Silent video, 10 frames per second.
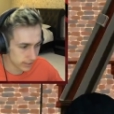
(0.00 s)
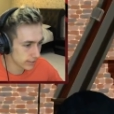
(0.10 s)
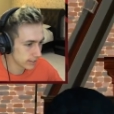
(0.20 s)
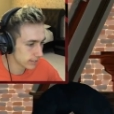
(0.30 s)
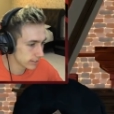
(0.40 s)
Yeah.
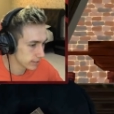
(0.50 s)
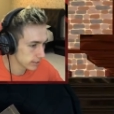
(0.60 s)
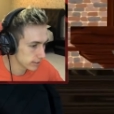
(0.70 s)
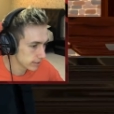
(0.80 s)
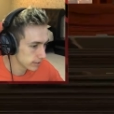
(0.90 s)
Over
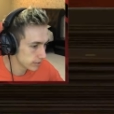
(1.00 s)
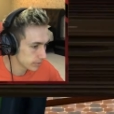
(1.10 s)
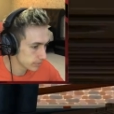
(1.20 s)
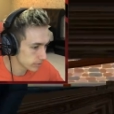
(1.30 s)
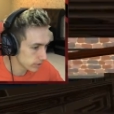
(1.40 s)
maybe?
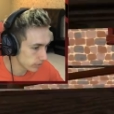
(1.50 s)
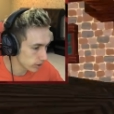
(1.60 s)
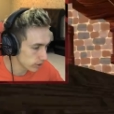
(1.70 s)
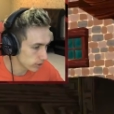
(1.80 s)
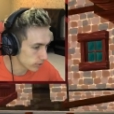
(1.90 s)
If
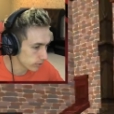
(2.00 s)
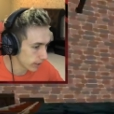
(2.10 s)
you go through